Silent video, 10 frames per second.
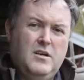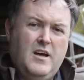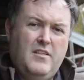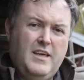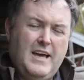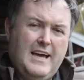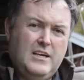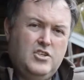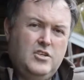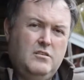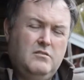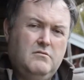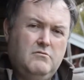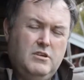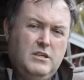and the action
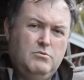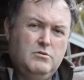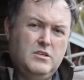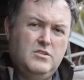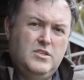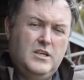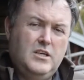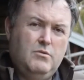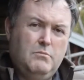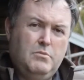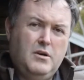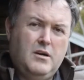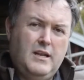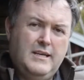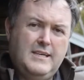really will continue and
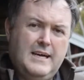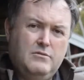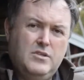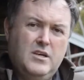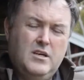percolate out,